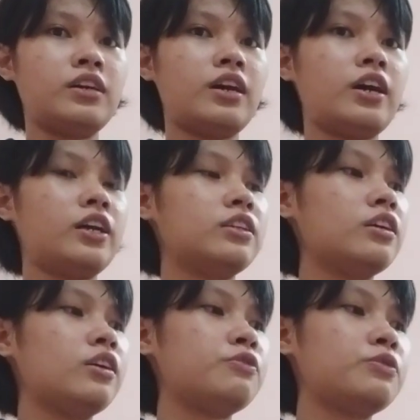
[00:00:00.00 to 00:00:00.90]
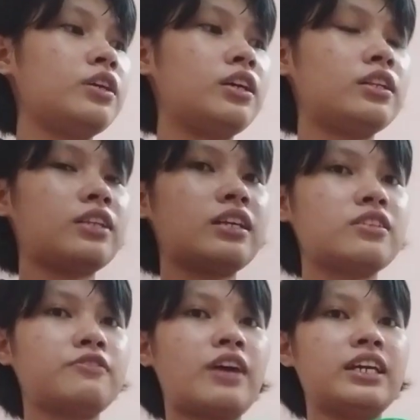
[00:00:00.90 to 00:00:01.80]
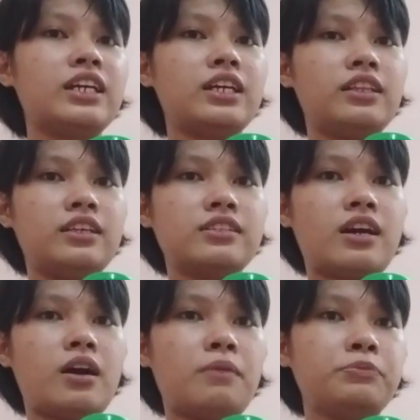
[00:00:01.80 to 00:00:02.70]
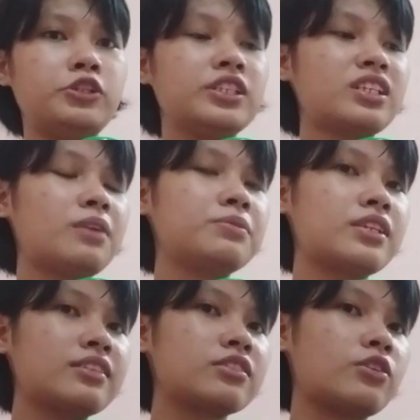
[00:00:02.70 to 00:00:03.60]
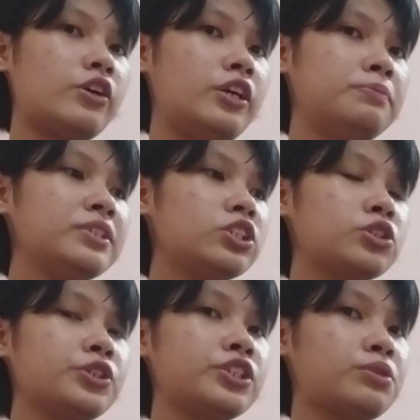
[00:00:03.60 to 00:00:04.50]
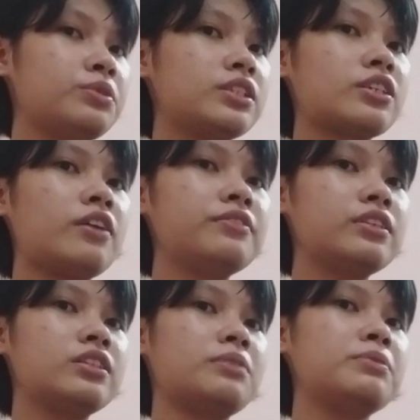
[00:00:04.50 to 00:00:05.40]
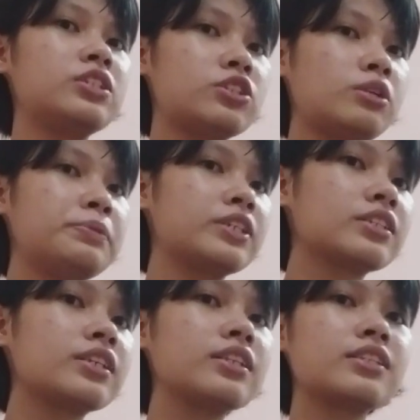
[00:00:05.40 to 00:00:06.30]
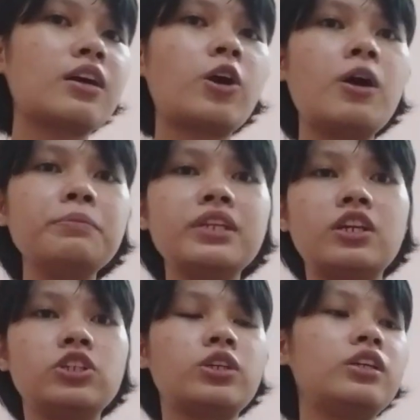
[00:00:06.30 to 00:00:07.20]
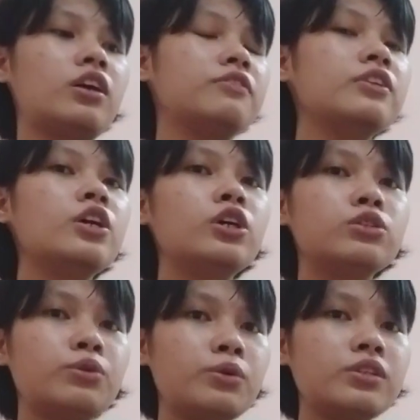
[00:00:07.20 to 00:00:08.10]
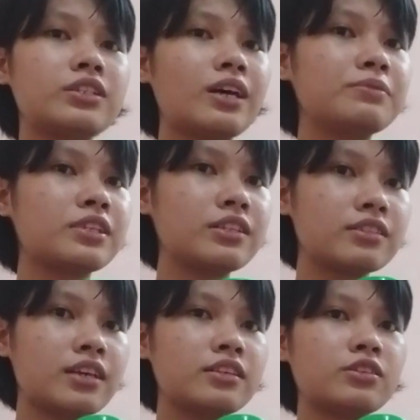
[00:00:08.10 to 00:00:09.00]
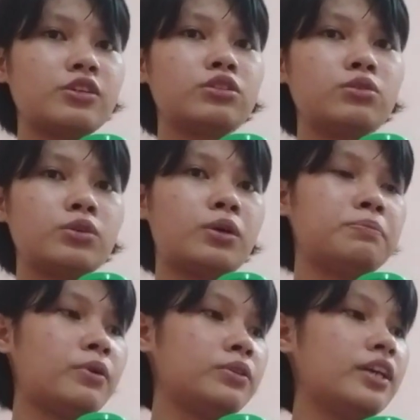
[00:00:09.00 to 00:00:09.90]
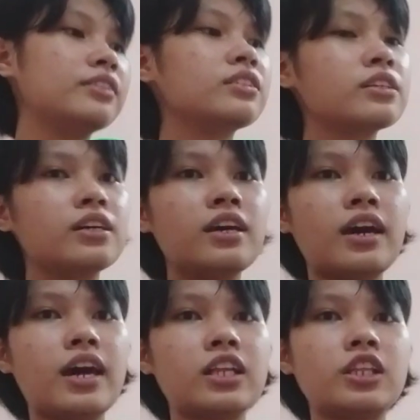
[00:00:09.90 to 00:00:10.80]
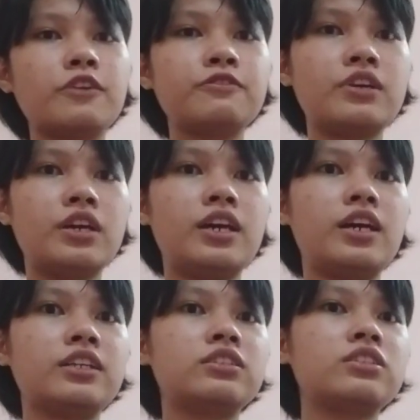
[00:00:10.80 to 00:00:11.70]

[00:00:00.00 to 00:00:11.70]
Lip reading: And if we classify it as a pure substance or mixture, so it's obviously mixture because it is a combination of 2 substances or 2 components. And if we